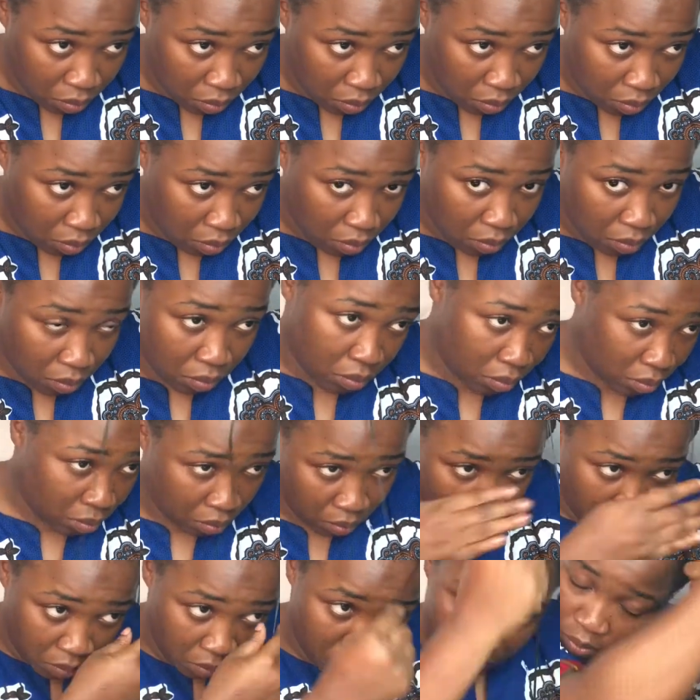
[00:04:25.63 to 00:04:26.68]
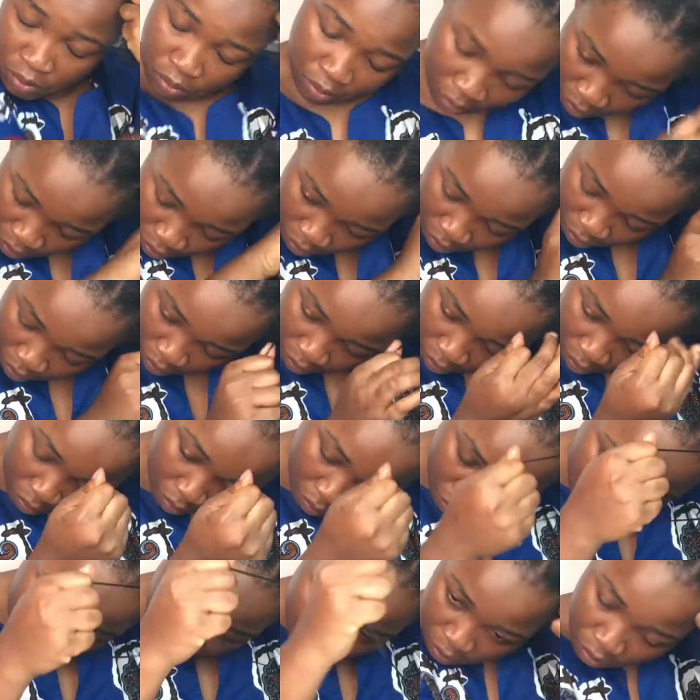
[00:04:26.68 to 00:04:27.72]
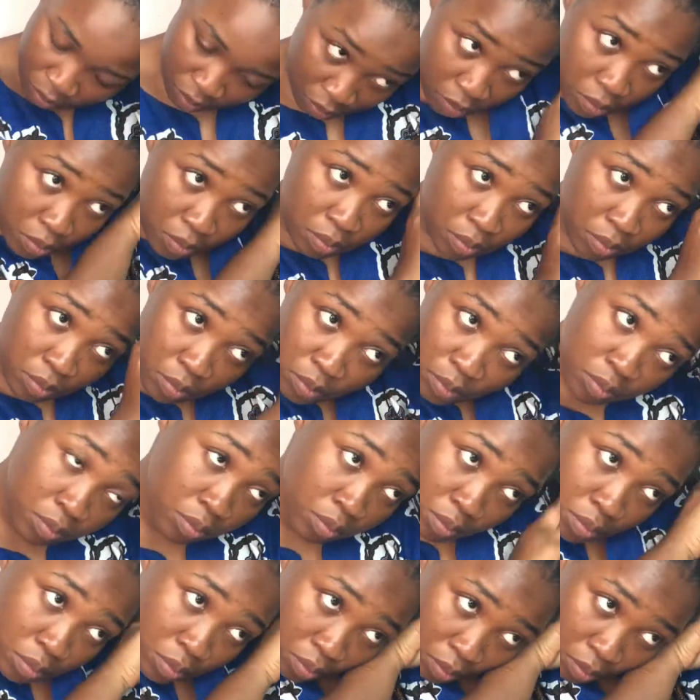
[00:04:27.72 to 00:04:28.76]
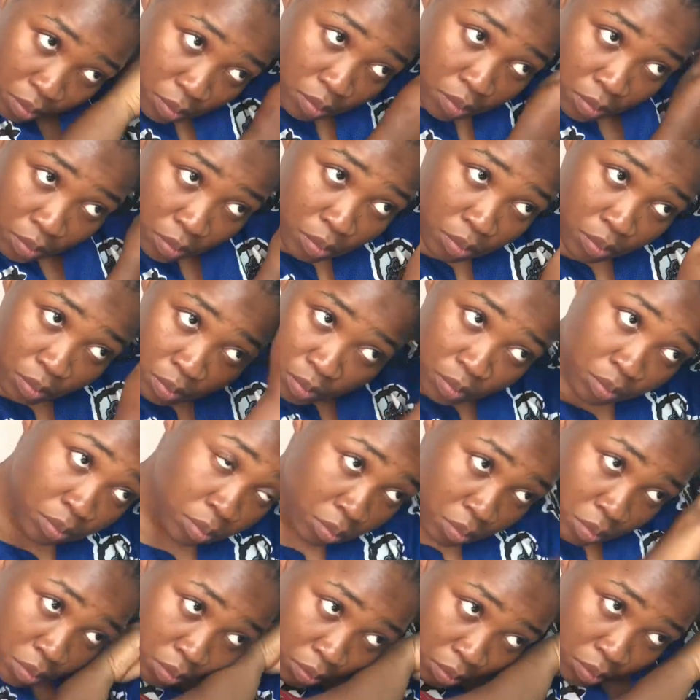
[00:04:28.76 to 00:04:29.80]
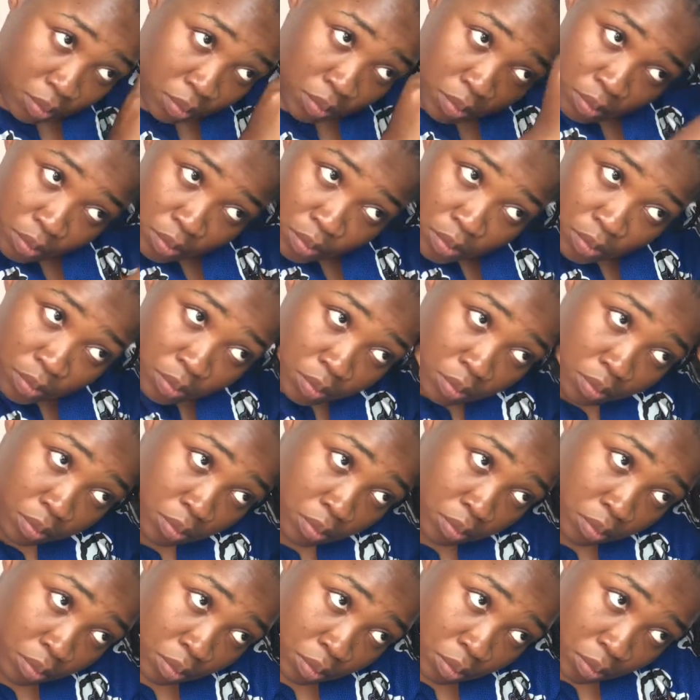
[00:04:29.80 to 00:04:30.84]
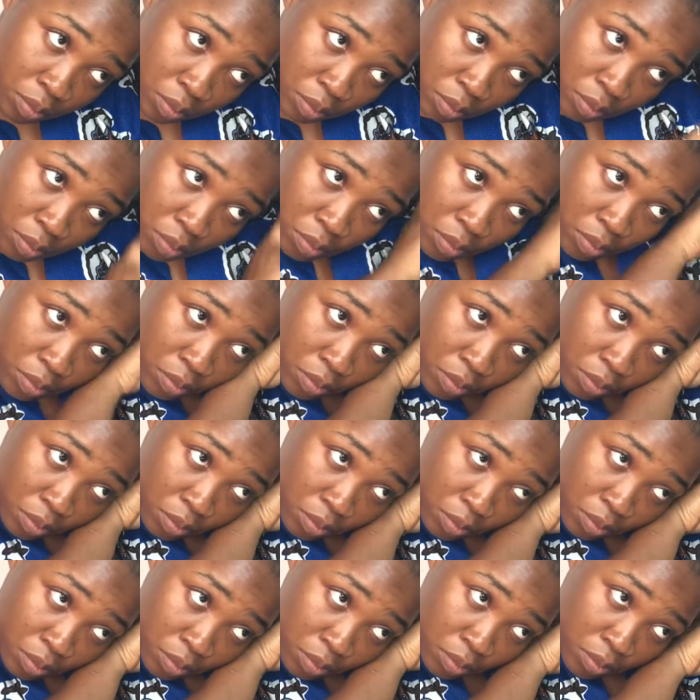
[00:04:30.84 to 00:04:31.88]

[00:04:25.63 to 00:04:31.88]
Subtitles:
bell that is beside it, so that you get notified whenever I post a new video. Thank